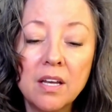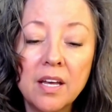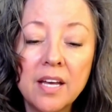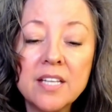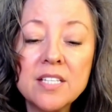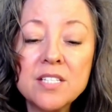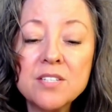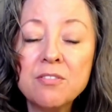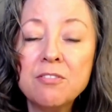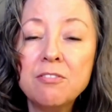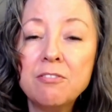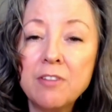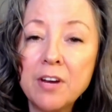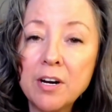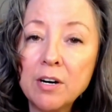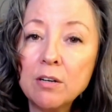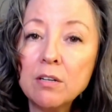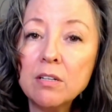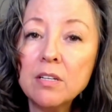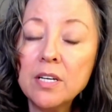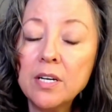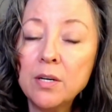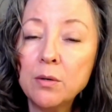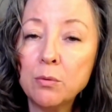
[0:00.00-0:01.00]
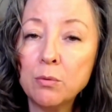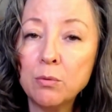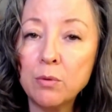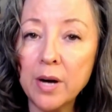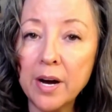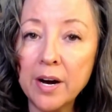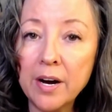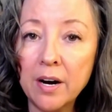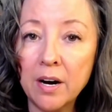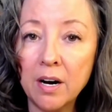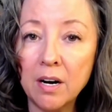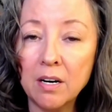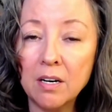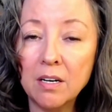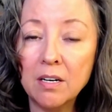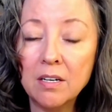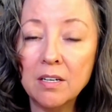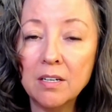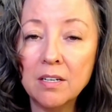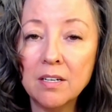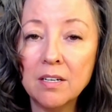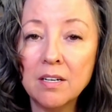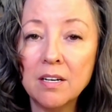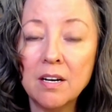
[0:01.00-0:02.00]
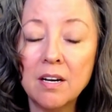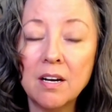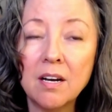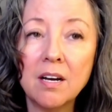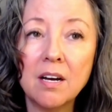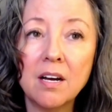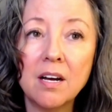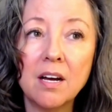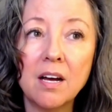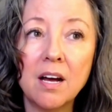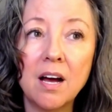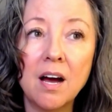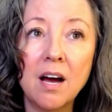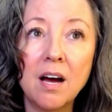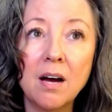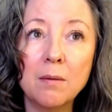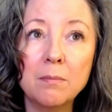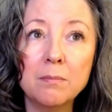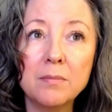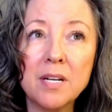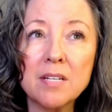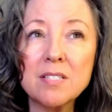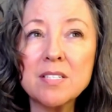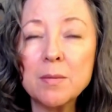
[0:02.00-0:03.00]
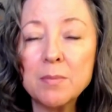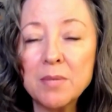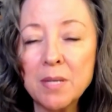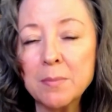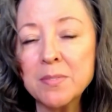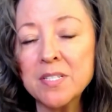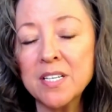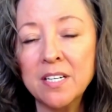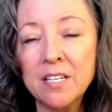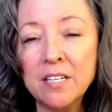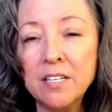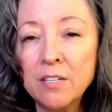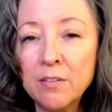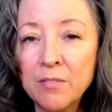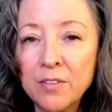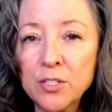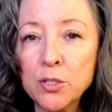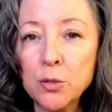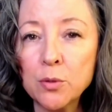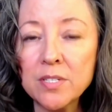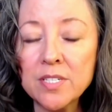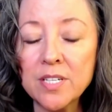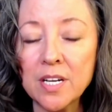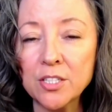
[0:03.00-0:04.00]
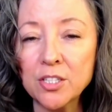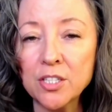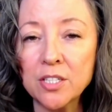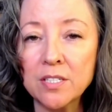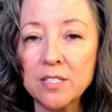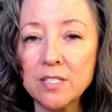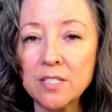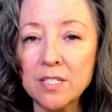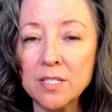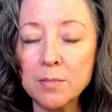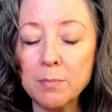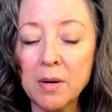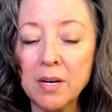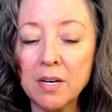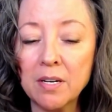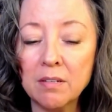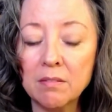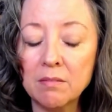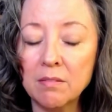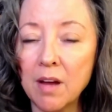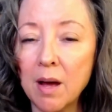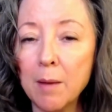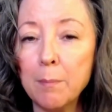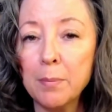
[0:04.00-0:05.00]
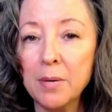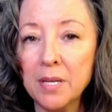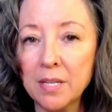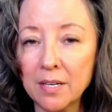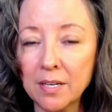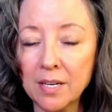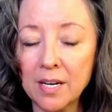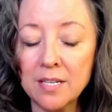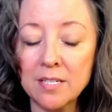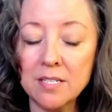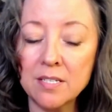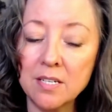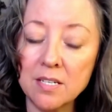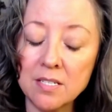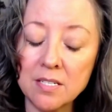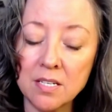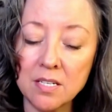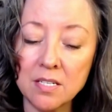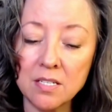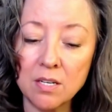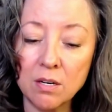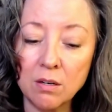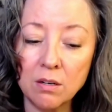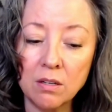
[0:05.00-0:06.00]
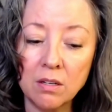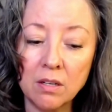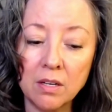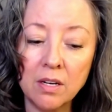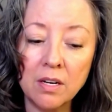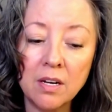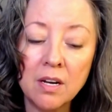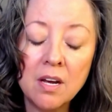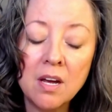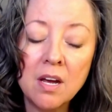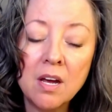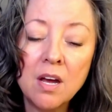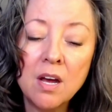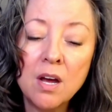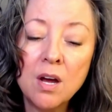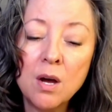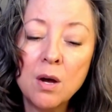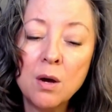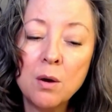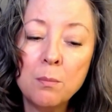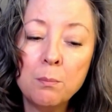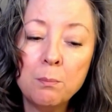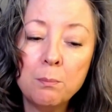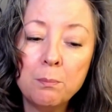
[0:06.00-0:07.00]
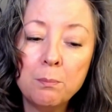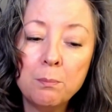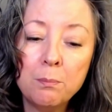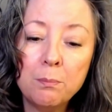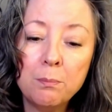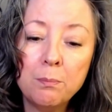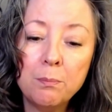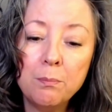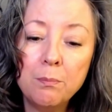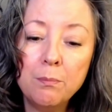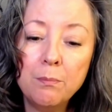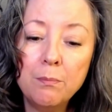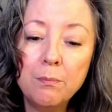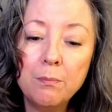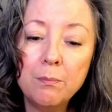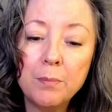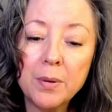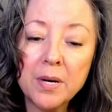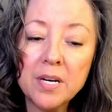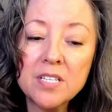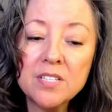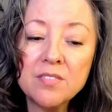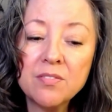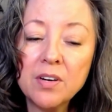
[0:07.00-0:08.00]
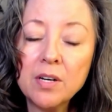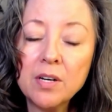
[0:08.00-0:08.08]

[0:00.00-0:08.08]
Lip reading: it's fairly rare. Now, sometimes in individual sessions, this might not be the case necessarily, but it's